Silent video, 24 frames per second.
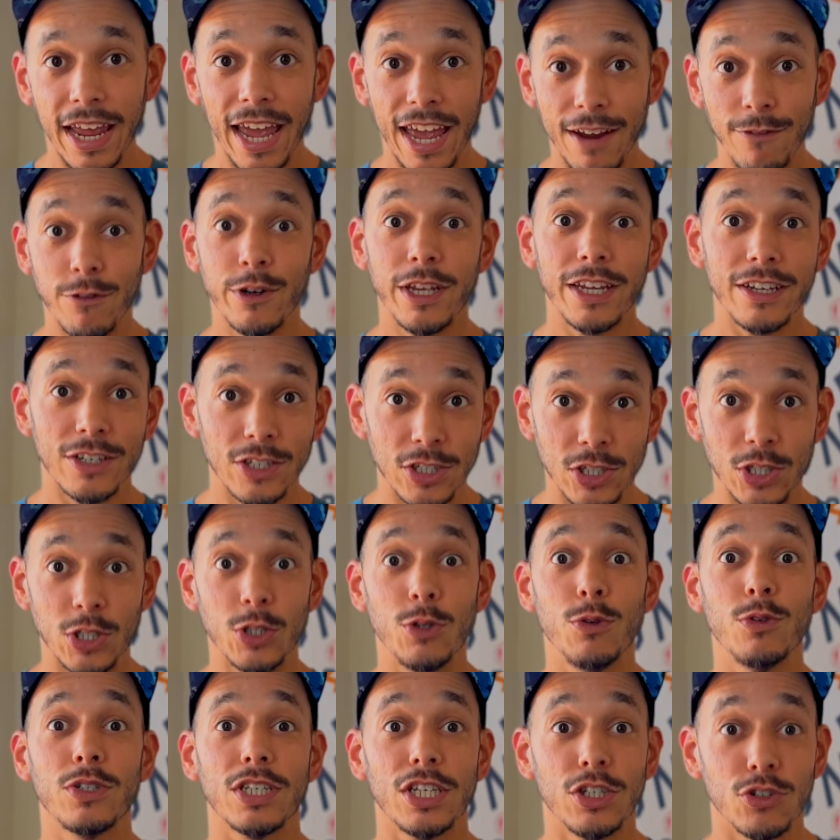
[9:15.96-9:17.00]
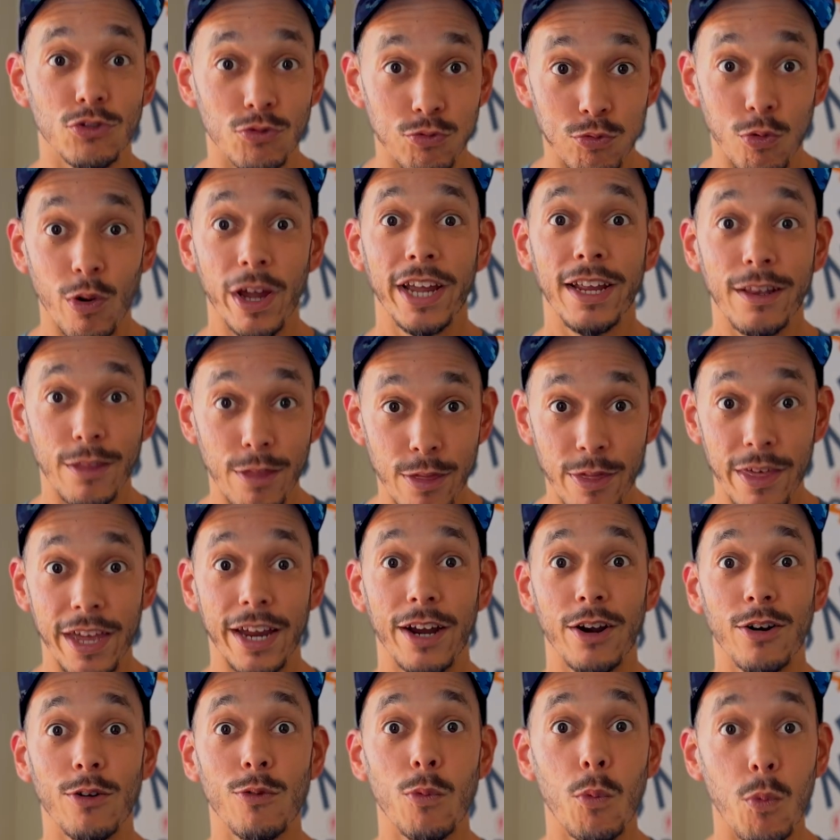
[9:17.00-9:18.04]
every excuse is right
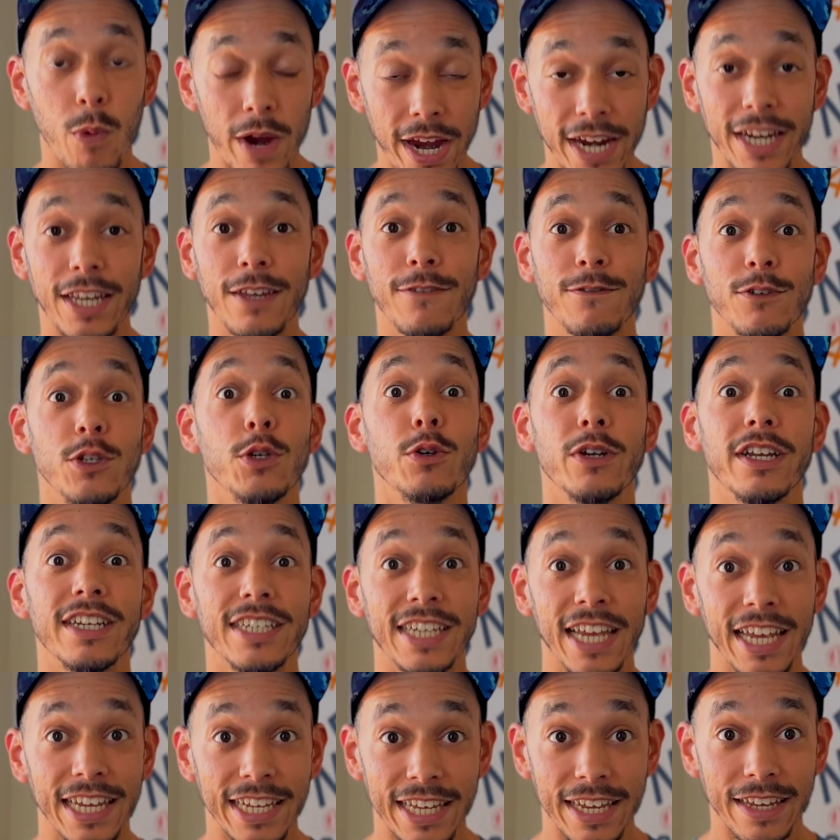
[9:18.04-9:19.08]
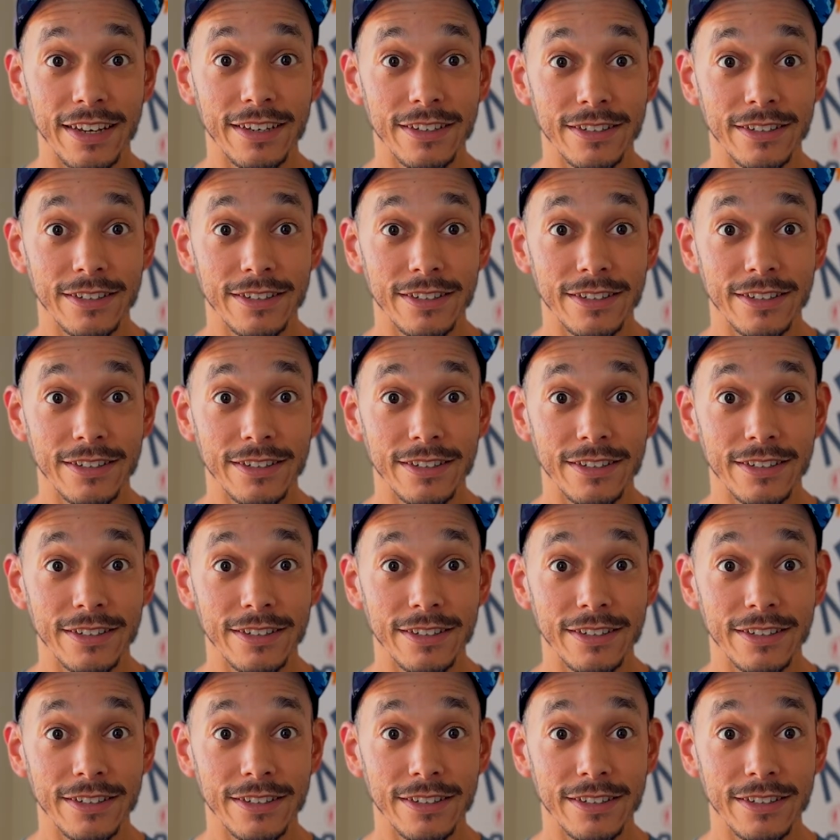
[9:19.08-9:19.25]
there, waiting for you to take it.